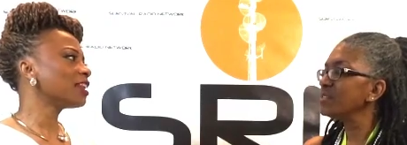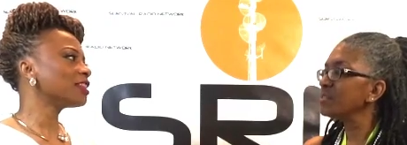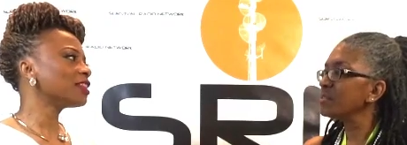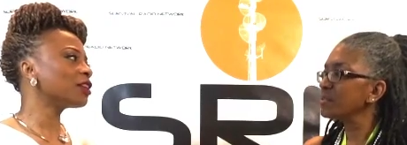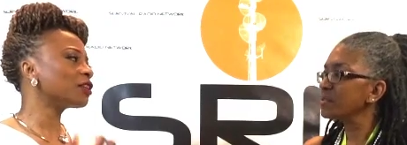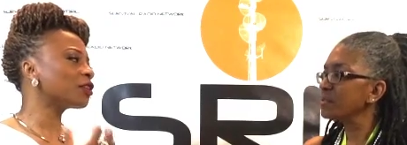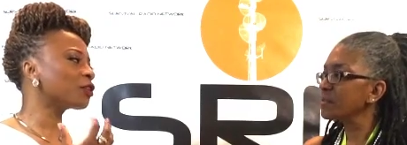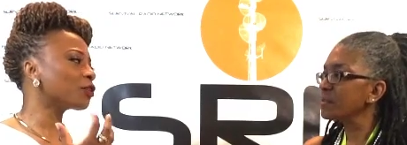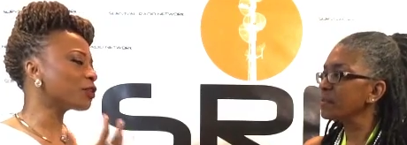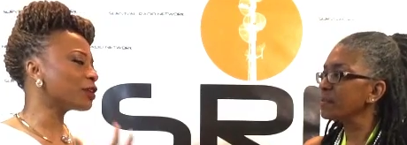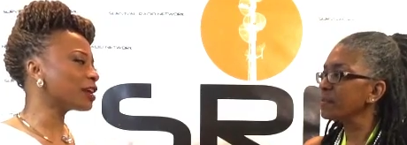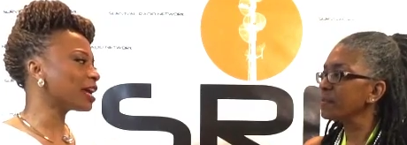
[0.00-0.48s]

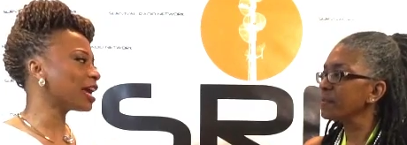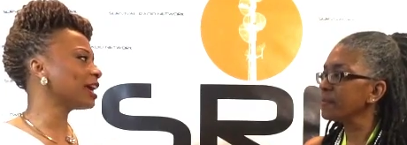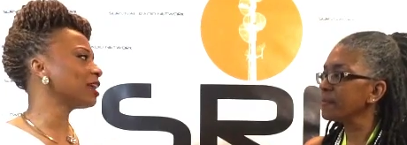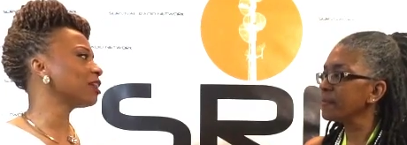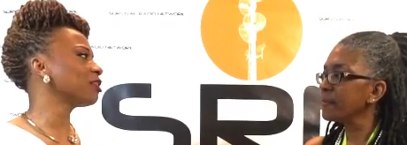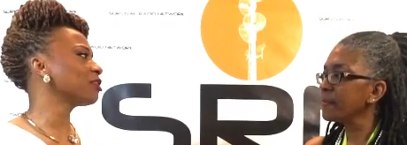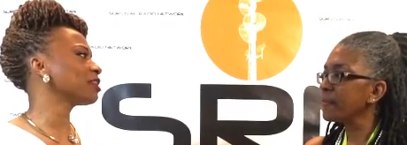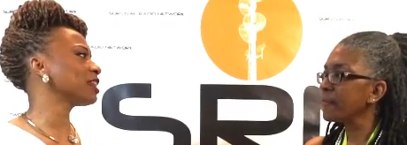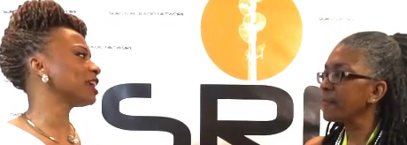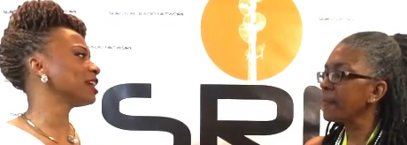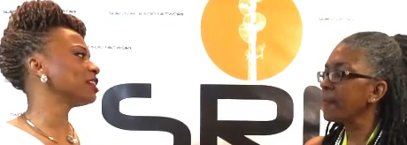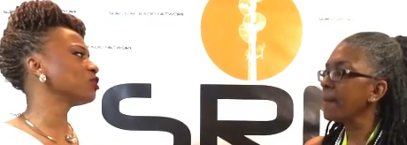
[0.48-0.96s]
Speaker 1: the
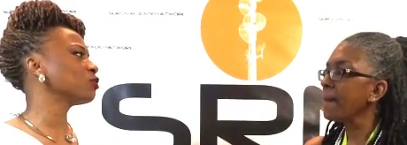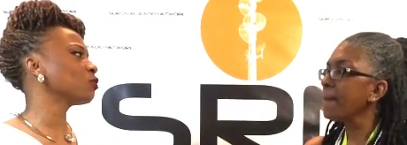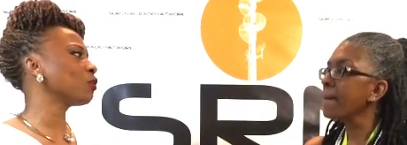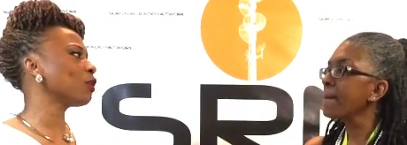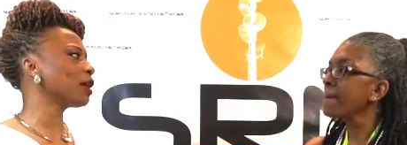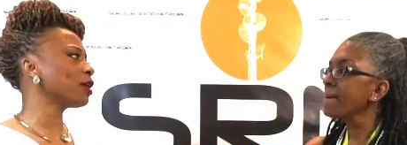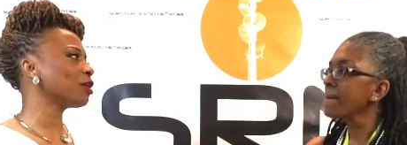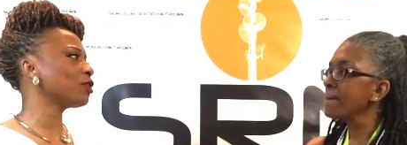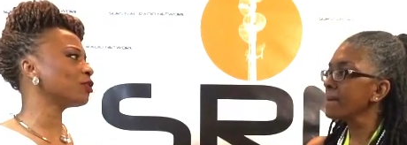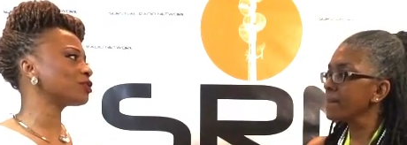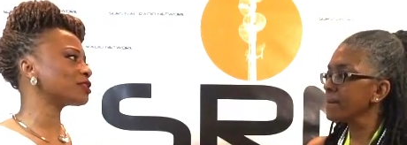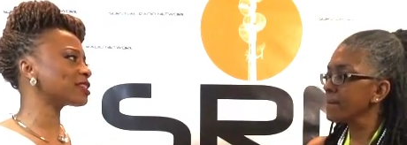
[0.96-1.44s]
creator that
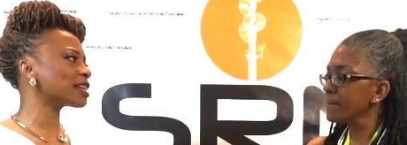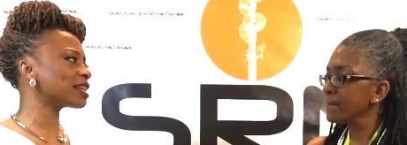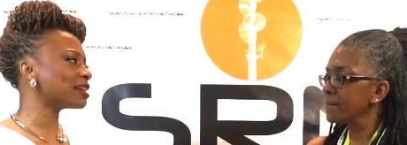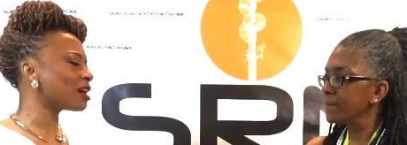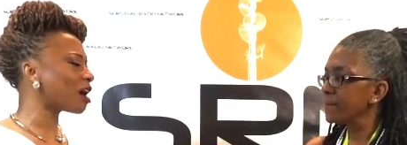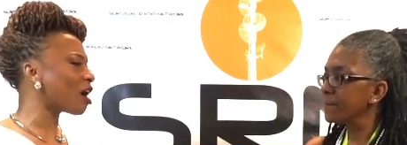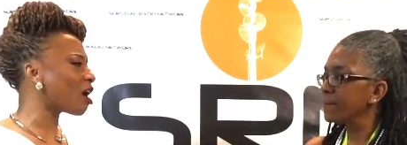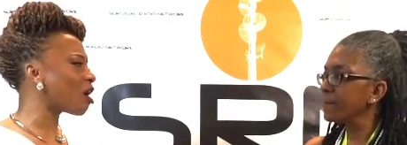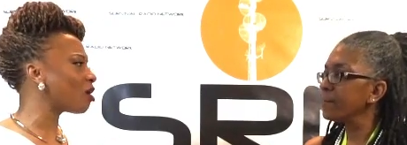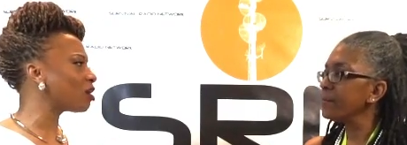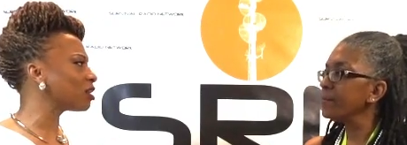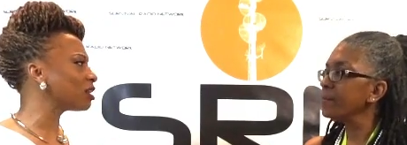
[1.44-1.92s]
dwells in
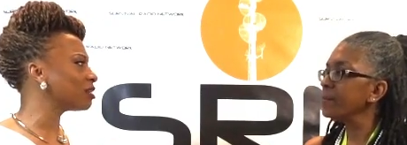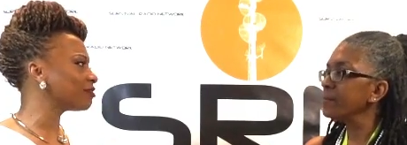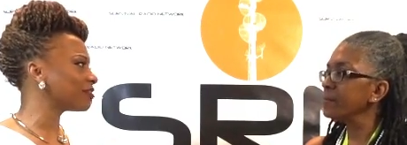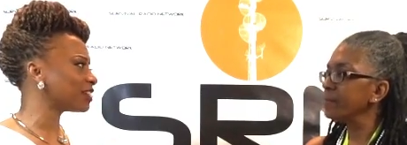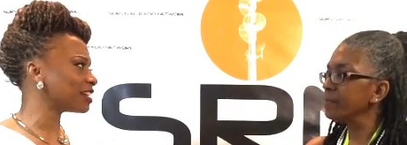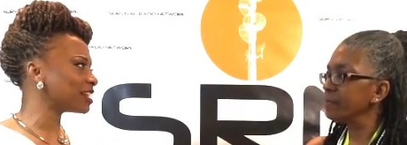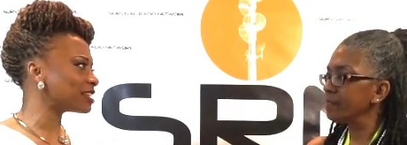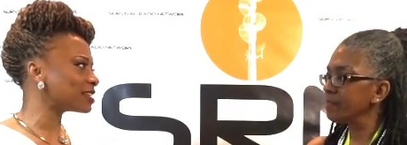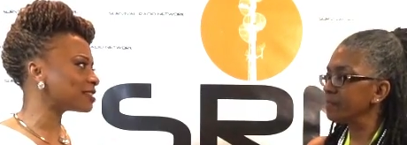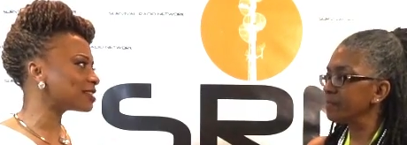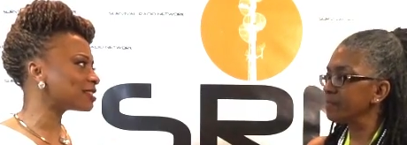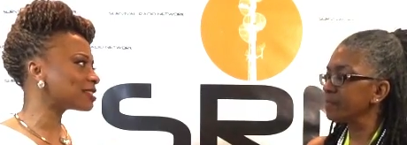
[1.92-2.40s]
all of
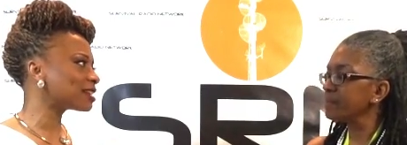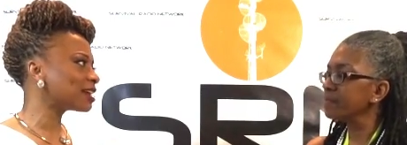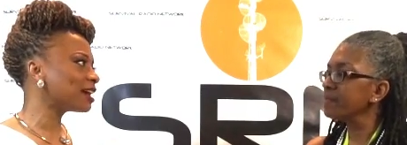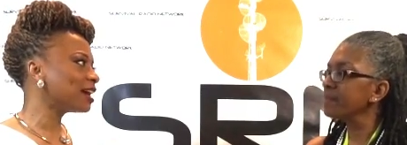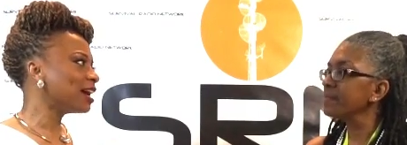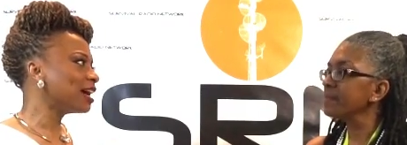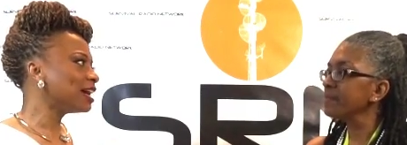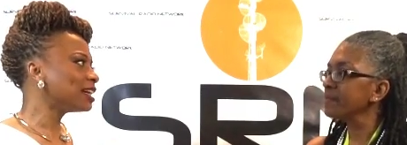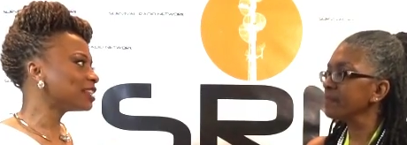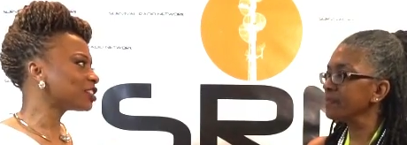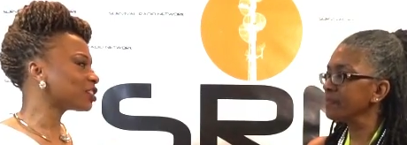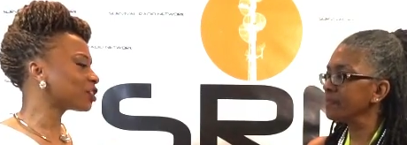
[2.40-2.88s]
us.
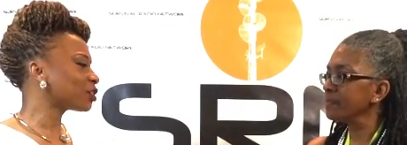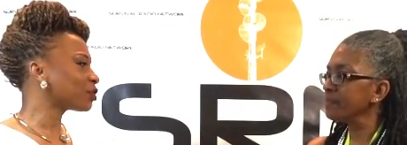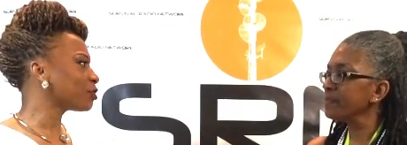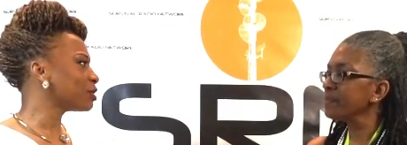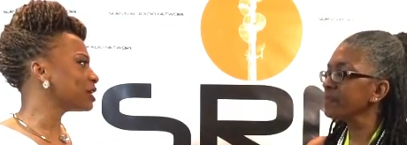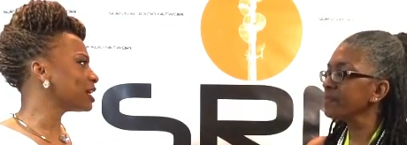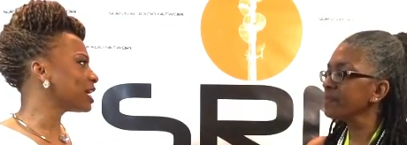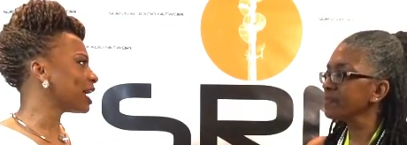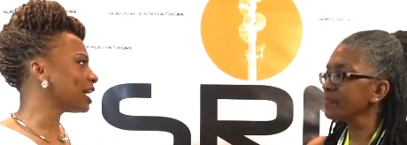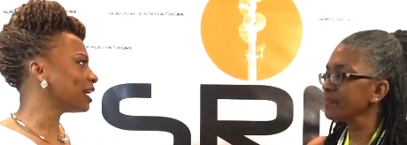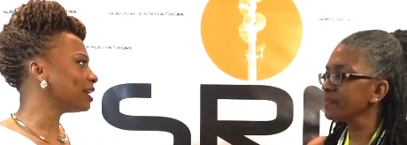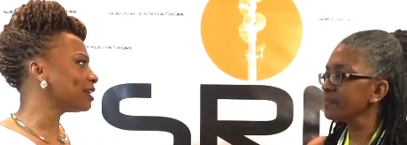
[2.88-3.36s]
Mm-hmm. To
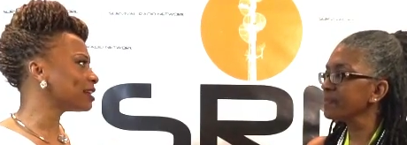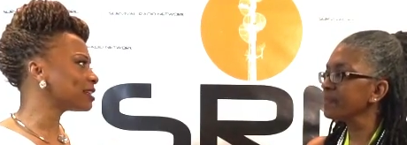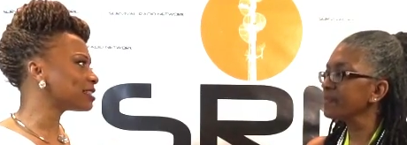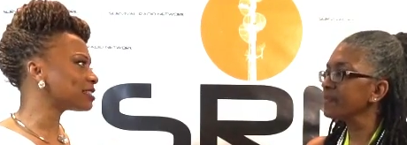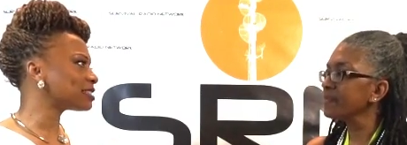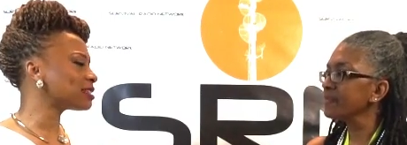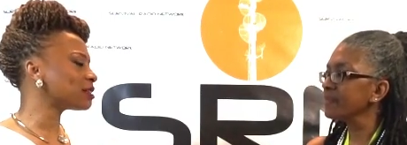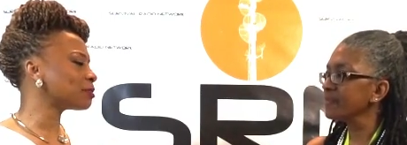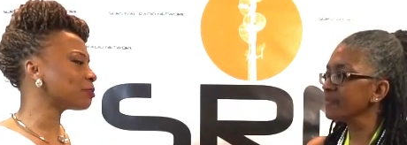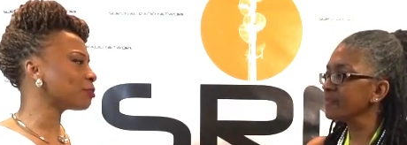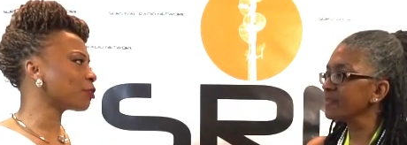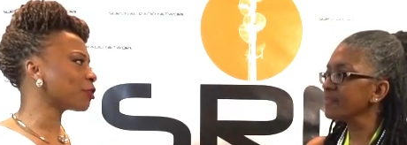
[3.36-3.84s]
create
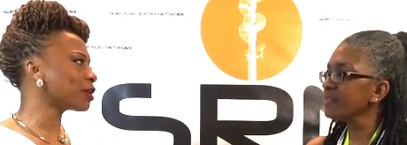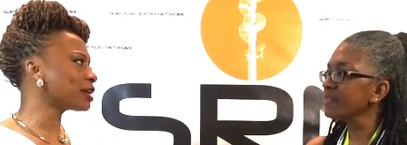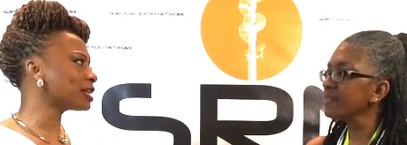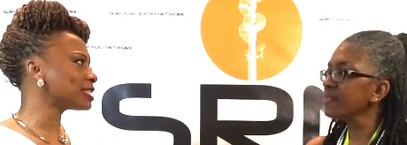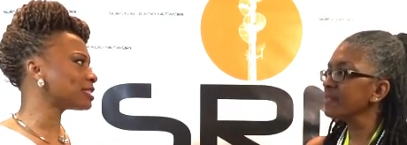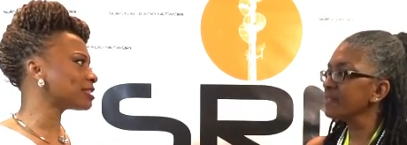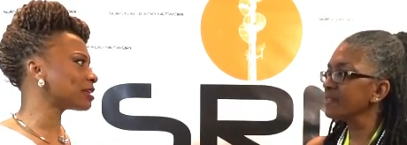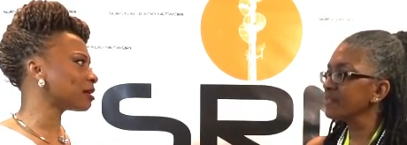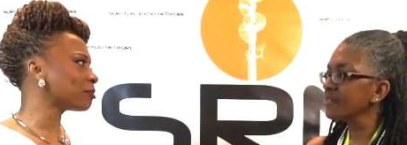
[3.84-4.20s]
is to bring